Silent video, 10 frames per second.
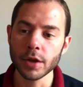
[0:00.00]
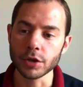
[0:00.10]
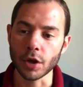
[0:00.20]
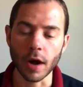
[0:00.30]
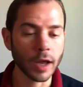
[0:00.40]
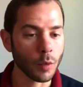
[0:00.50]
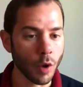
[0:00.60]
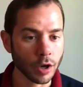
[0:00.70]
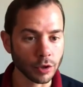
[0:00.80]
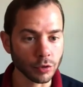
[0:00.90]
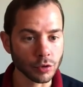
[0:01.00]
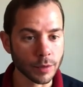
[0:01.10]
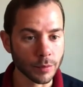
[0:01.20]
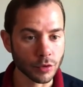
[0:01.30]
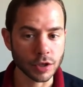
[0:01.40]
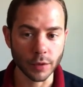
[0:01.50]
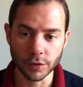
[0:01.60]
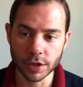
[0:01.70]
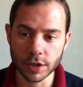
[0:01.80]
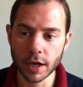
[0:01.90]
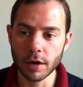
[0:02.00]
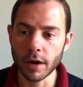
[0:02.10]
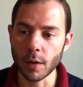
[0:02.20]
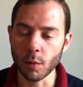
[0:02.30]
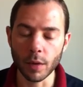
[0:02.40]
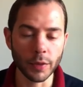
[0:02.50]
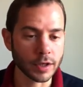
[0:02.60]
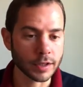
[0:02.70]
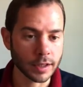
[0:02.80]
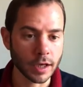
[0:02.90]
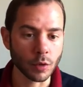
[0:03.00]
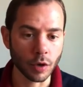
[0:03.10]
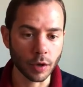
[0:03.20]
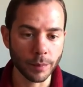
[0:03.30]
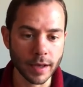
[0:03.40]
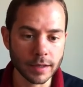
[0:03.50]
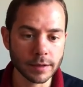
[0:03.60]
So I'll kind of walk you through some of those differences there and things that tend to work best.